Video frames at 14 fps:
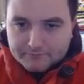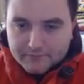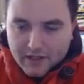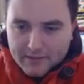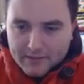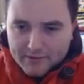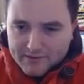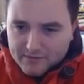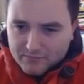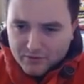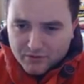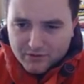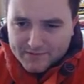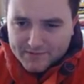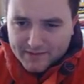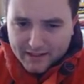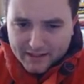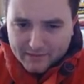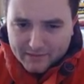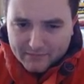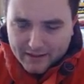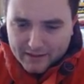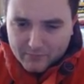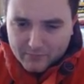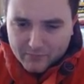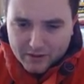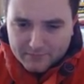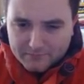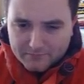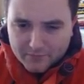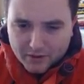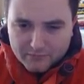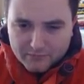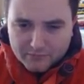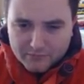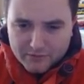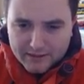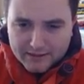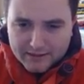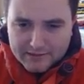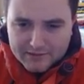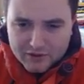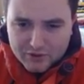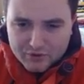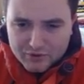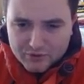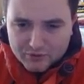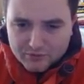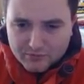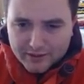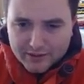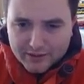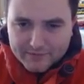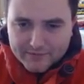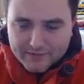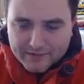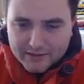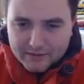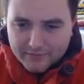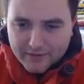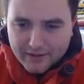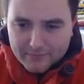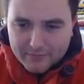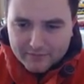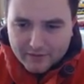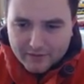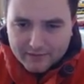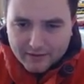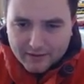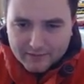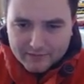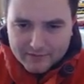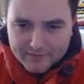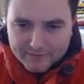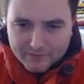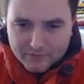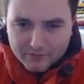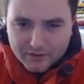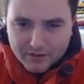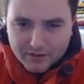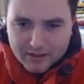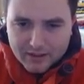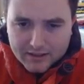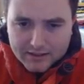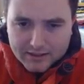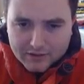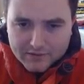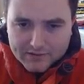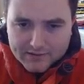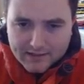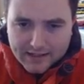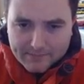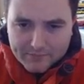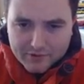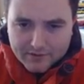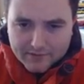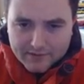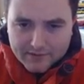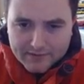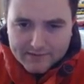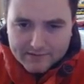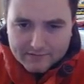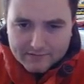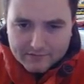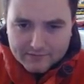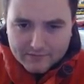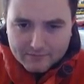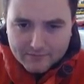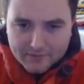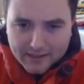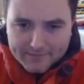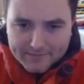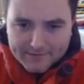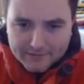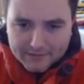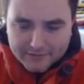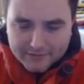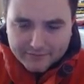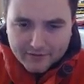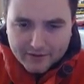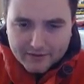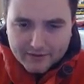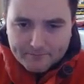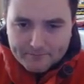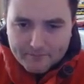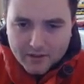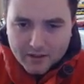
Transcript: Now he puts his rook onto a, a1. Not really too sure what he was thinking with that move. I, I just thought he could just capture this and be absolutely fine.